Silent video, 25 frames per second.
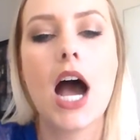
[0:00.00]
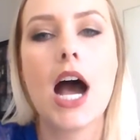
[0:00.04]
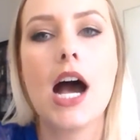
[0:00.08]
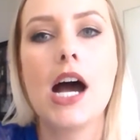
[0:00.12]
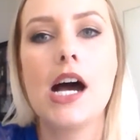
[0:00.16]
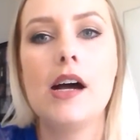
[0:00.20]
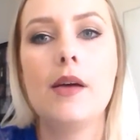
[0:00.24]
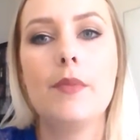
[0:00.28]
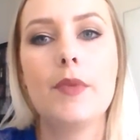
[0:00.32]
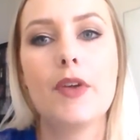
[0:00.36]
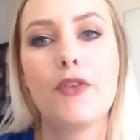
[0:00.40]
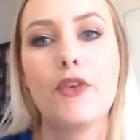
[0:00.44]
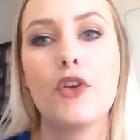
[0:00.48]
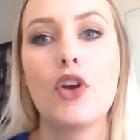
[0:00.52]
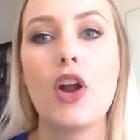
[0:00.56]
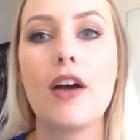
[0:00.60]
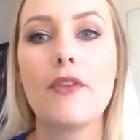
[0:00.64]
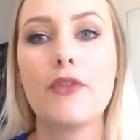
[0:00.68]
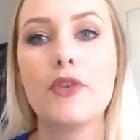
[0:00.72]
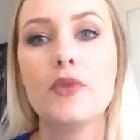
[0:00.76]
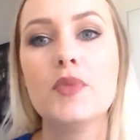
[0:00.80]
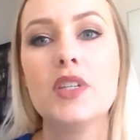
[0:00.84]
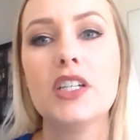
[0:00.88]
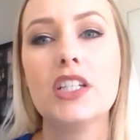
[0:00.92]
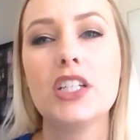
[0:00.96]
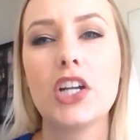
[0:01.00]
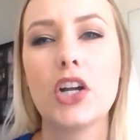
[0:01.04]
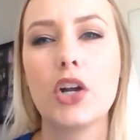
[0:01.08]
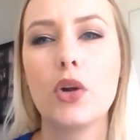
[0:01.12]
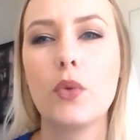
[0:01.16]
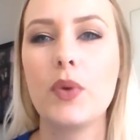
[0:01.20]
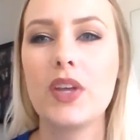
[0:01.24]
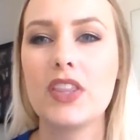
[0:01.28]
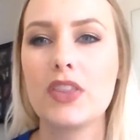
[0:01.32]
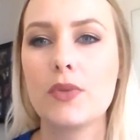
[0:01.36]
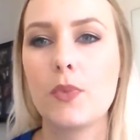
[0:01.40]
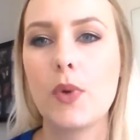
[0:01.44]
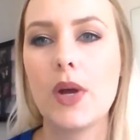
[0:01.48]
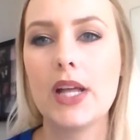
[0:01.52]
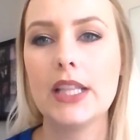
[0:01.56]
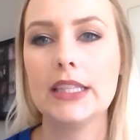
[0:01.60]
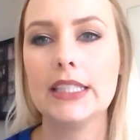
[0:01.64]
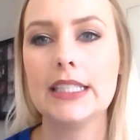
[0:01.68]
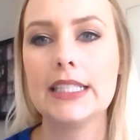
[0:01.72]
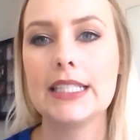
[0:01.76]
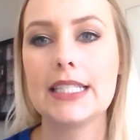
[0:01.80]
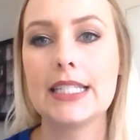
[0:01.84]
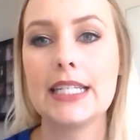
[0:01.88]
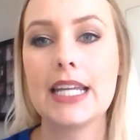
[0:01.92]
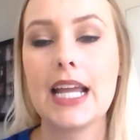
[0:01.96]
If you're not familiar with what
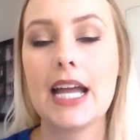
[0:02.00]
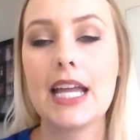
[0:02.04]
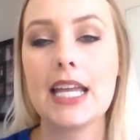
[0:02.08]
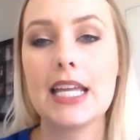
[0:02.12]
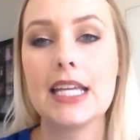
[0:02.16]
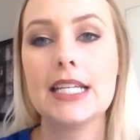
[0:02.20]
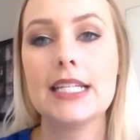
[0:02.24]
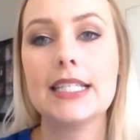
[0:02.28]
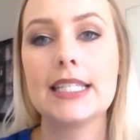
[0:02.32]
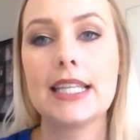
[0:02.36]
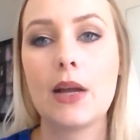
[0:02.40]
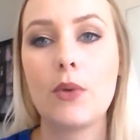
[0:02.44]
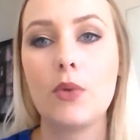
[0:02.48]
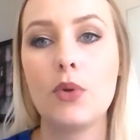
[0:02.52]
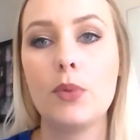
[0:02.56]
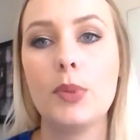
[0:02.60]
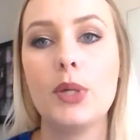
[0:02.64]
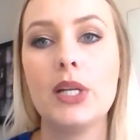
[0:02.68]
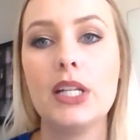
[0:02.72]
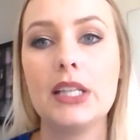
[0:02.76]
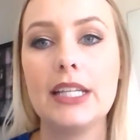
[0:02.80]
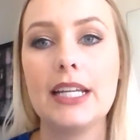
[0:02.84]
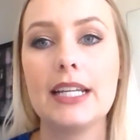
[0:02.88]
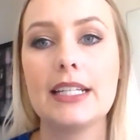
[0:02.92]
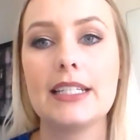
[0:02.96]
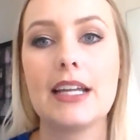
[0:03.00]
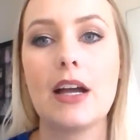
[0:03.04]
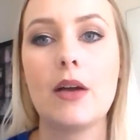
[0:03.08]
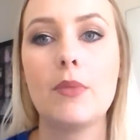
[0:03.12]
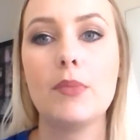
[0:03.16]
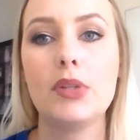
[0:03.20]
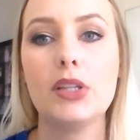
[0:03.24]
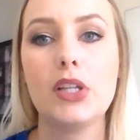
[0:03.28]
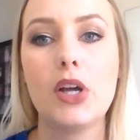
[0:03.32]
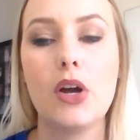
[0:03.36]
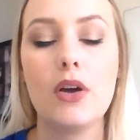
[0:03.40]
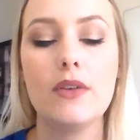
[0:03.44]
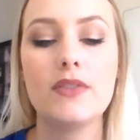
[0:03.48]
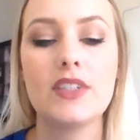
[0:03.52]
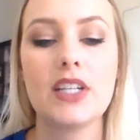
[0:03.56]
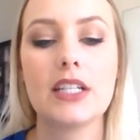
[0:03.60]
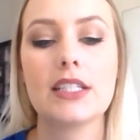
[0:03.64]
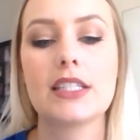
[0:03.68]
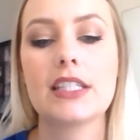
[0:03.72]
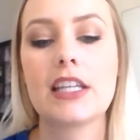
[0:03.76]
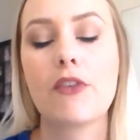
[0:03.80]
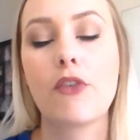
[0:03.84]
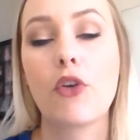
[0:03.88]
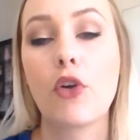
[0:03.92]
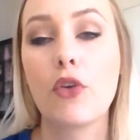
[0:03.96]
Listia is, I will put a link down below. I've
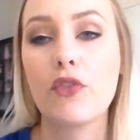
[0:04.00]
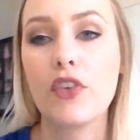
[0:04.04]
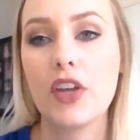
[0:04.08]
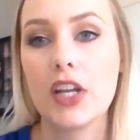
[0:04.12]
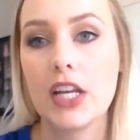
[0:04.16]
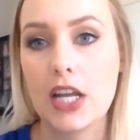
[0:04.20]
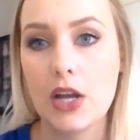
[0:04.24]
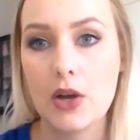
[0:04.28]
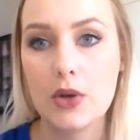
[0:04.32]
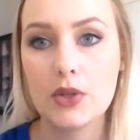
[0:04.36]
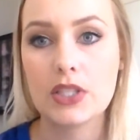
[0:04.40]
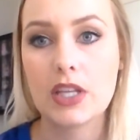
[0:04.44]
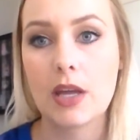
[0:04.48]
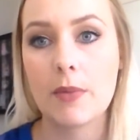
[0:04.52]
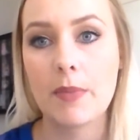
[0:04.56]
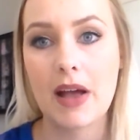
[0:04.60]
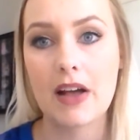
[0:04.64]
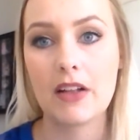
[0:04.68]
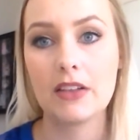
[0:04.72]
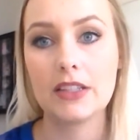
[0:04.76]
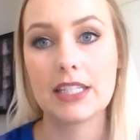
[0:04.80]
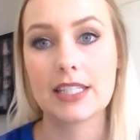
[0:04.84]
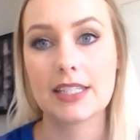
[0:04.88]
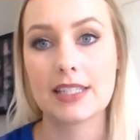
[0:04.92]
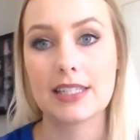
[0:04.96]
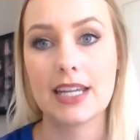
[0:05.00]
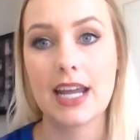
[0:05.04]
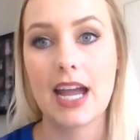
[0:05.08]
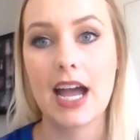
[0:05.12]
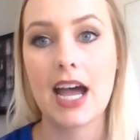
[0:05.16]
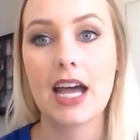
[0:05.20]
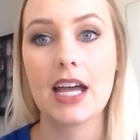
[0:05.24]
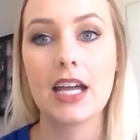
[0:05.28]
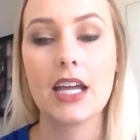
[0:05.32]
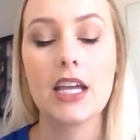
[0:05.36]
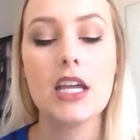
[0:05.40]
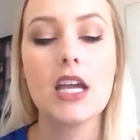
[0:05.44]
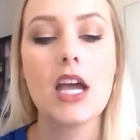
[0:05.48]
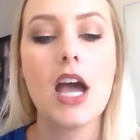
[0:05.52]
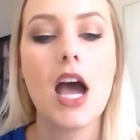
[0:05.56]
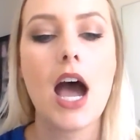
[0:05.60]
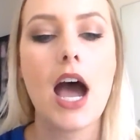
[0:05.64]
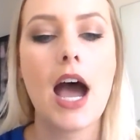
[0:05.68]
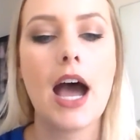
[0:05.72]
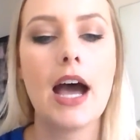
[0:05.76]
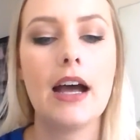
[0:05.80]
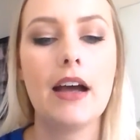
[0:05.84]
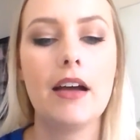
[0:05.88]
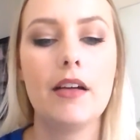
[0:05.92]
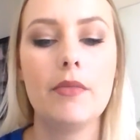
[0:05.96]
done several videos about Listia.
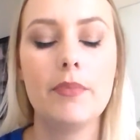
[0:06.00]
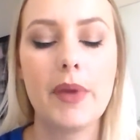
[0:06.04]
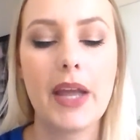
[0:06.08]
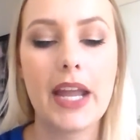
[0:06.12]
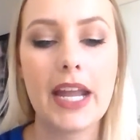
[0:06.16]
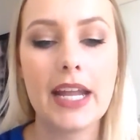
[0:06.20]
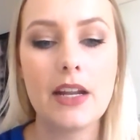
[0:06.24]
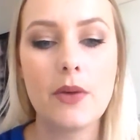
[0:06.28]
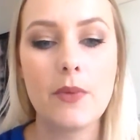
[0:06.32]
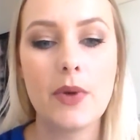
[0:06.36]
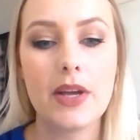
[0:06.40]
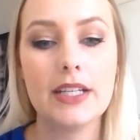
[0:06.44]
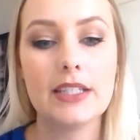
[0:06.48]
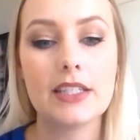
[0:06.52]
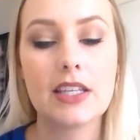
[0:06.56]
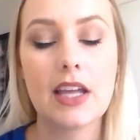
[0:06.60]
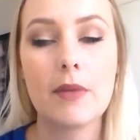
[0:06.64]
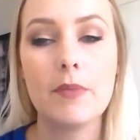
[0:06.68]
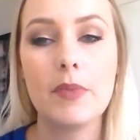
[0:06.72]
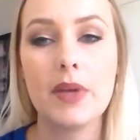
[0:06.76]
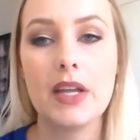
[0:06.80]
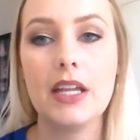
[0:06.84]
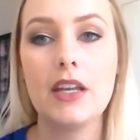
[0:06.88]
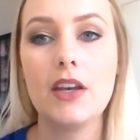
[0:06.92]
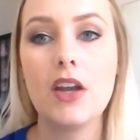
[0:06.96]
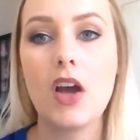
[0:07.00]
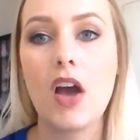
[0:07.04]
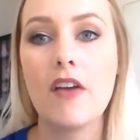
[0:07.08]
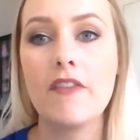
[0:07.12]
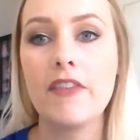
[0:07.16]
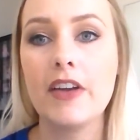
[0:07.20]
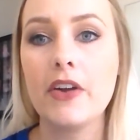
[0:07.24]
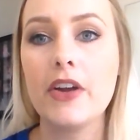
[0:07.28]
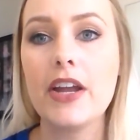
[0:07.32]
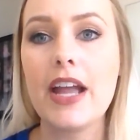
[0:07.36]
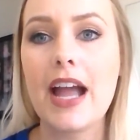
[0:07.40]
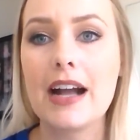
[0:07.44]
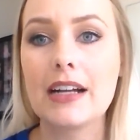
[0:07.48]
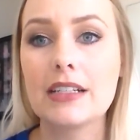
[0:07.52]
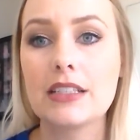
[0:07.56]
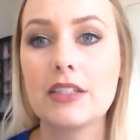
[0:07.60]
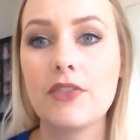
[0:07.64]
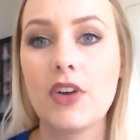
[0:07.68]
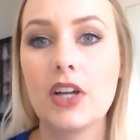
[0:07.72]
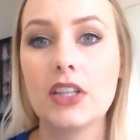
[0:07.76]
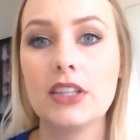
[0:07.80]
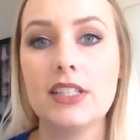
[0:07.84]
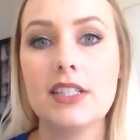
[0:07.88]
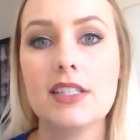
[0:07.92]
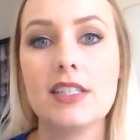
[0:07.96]
But anyways, I've been very
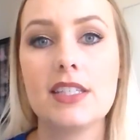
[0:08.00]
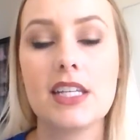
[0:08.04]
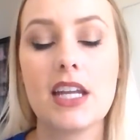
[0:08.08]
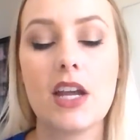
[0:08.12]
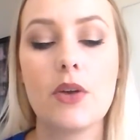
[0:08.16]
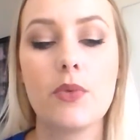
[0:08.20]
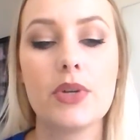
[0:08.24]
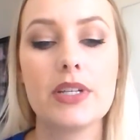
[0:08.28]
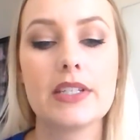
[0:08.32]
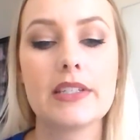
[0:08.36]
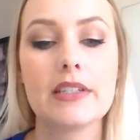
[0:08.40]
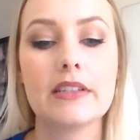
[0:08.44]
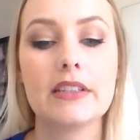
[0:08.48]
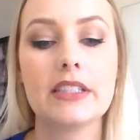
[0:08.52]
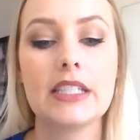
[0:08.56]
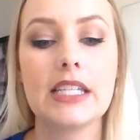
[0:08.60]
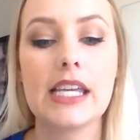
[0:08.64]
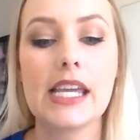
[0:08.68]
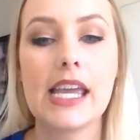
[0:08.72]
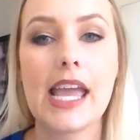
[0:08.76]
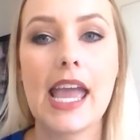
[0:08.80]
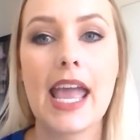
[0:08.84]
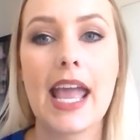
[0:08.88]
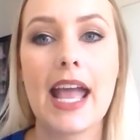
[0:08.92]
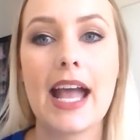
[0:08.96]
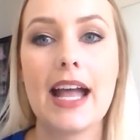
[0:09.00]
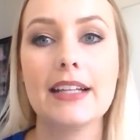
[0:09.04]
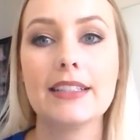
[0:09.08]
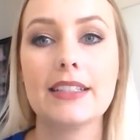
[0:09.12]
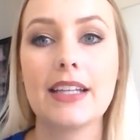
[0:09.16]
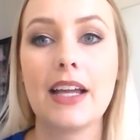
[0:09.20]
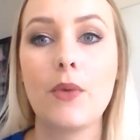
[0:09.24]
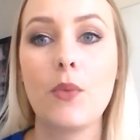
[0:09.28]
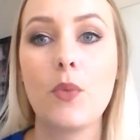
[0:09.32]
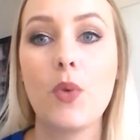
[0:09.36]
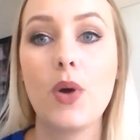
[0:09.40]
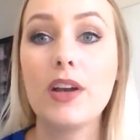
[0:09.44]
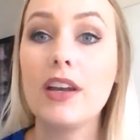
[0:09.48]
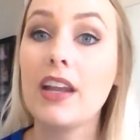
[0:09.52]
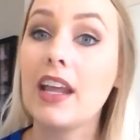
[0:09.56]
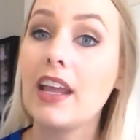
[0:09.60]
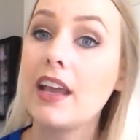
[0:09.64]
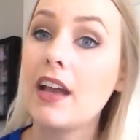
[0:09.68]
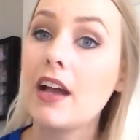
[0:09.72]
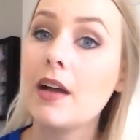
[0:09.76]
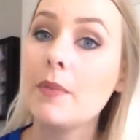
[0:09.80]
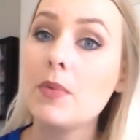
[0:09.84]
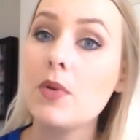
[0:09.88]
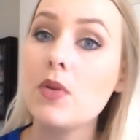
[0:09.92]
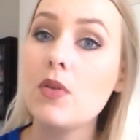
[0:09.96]
active on Listia recently, and I won a
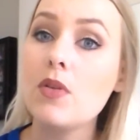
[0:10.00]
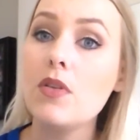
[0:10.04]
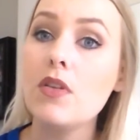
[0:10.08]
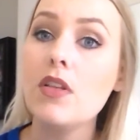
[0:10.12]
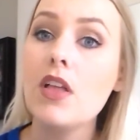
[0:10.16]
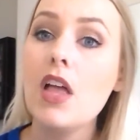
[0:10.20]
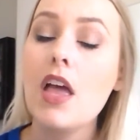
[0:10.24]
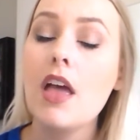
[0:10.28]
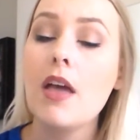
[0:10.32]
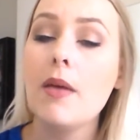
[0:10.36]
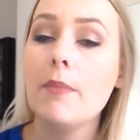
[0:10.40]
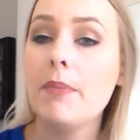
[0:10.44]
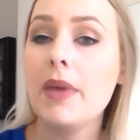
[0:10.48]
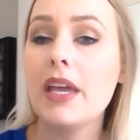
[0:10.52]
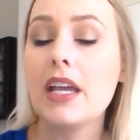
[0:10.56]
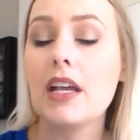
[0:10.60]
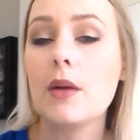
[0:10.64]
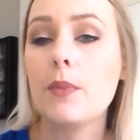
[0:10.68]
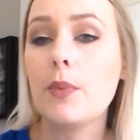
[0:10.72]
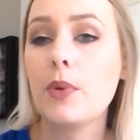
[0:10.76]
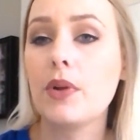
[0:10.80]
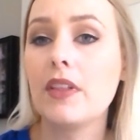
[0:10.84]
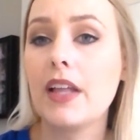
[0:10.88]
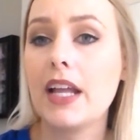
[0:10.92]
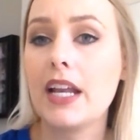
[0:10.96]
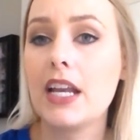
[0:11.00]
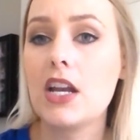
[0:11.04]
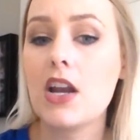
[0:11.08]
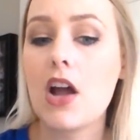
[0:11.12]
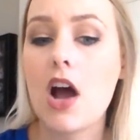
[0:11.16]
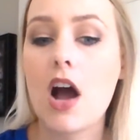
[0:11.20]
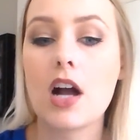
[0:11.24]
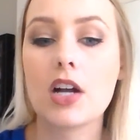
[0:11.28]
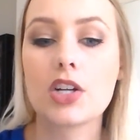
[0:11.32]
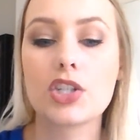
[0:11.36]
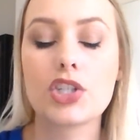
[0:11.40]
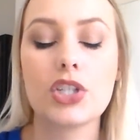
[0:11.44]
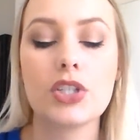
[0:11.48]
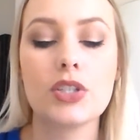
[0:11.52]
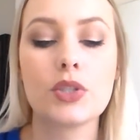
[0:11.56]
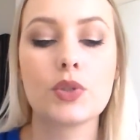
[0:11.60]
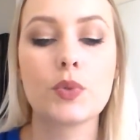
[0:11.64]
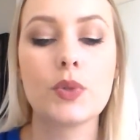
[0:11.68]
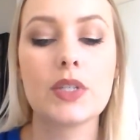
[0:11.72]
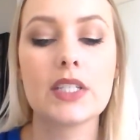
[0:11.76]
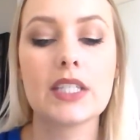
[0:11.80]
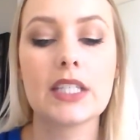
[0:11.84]
couple makeup related auctions